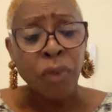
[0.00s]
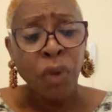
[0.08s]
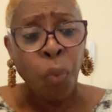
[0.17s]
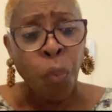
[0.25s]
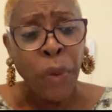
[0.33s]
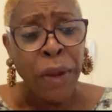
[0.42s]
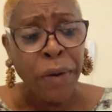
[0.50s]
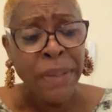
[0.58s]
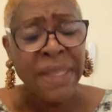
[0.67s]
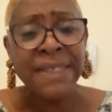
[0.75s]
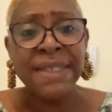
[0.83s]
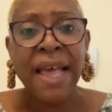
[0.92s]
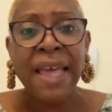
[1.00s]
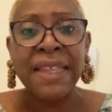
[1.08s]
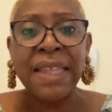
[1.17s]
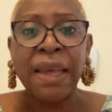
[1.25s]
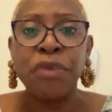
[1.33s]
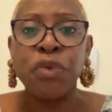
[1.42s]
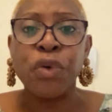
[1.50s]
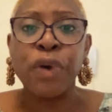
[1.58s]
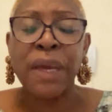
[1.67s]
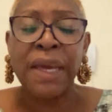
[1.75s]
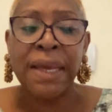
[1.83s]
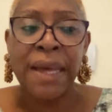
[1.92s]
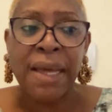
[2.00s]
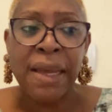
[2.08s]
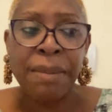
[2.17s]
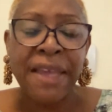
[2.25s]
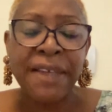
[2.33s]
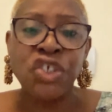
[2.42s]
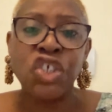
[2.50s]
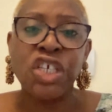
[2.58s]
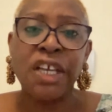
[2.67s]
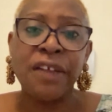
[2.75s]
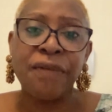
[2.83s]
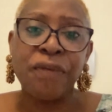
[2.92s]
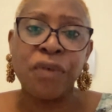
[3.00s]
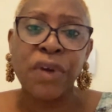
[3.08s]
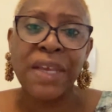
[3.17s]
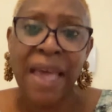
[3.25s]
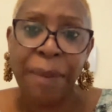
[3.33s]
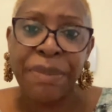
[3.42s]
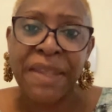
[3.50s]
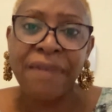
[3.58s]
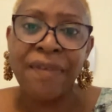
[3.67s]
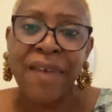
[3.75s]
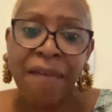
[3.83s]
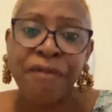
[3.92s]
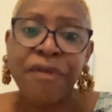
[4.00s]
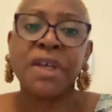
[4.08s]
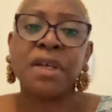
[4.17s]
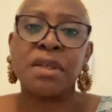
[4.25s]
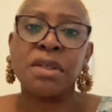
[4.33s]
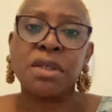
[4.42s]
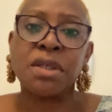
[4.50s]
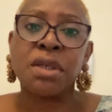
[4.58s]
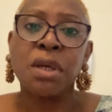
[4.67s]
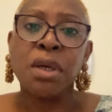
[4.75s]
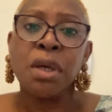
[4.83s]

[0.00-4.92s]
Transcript: where these items were exchanged for captive Africans,